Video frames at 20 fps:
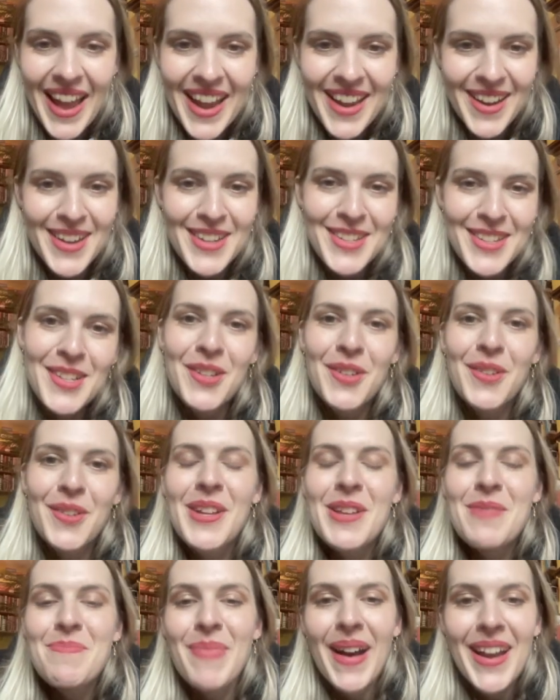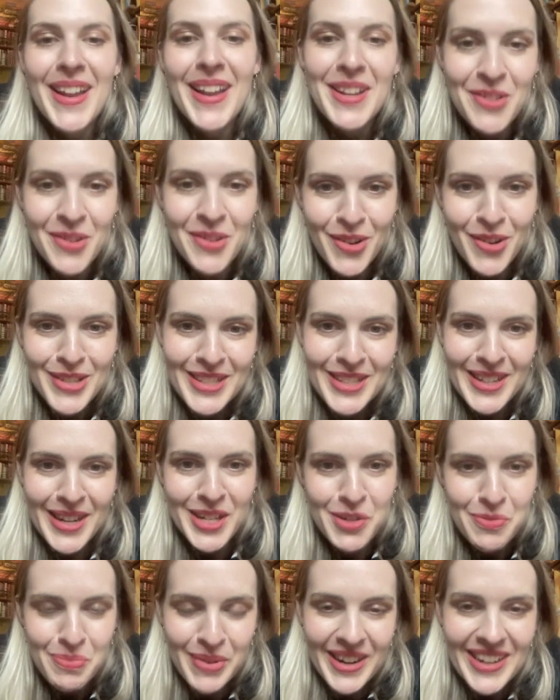AI Security by No
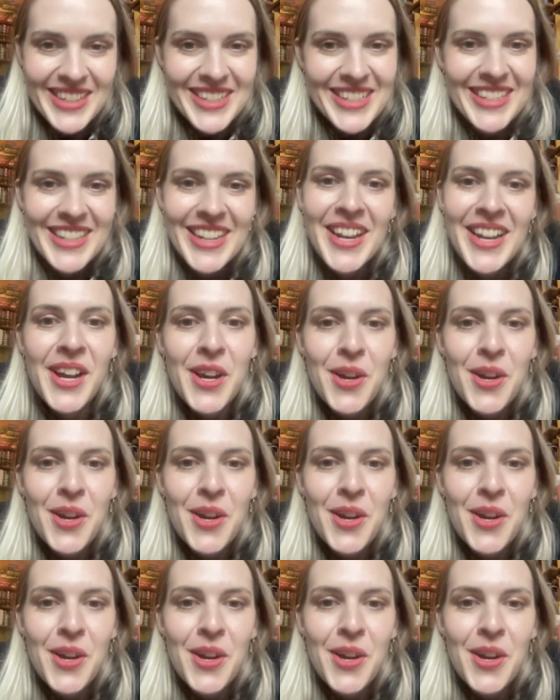Starch Press.